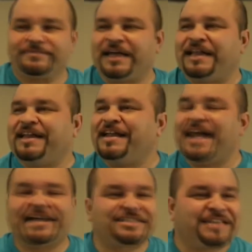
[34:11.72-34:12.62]
And then the
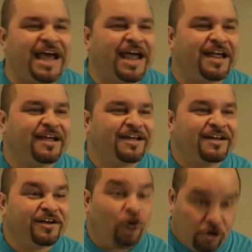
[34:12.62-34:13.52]
next day,
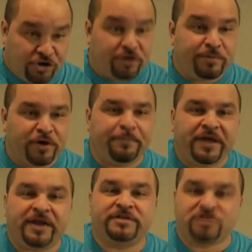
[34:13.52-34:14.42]
are you going to be
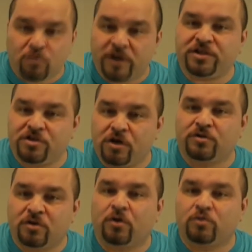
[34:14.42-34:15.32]
obedient to what you know
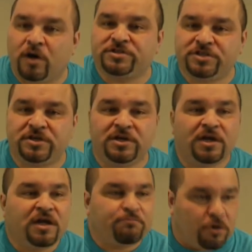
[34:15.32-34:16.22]
the Lord wants you to?
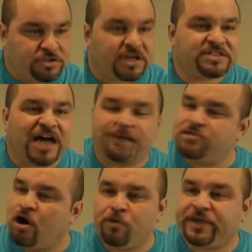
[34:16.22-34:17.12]
Most of the
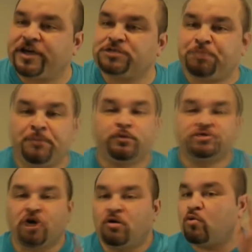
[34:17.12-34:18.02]
time, no, because people
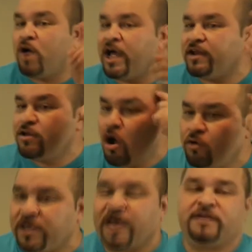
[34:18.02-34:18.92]
don't what? Know
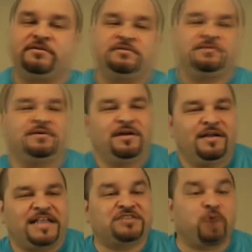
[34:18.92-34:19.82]
yet.
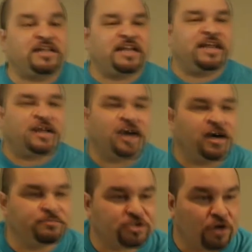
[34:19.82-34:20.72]
That's why they need to
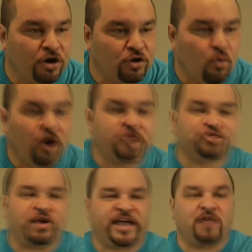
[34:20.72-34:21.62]
come to learn the word
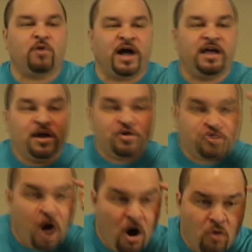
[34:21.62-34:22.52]
so they can what?
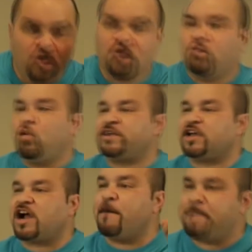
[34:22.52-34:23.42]
Know what
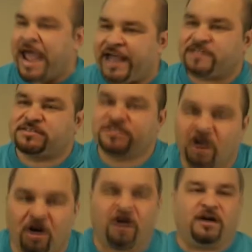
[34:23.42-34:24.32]
the commands
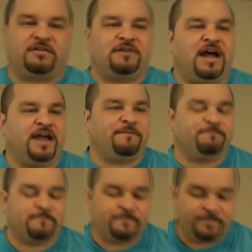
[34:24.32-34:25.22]
are, right?
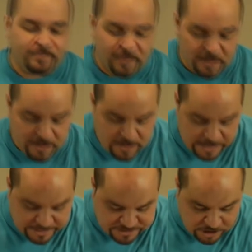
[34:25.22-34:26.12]

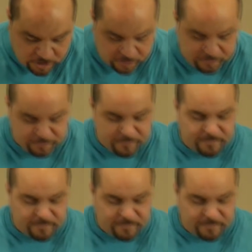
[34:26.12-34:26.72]
And so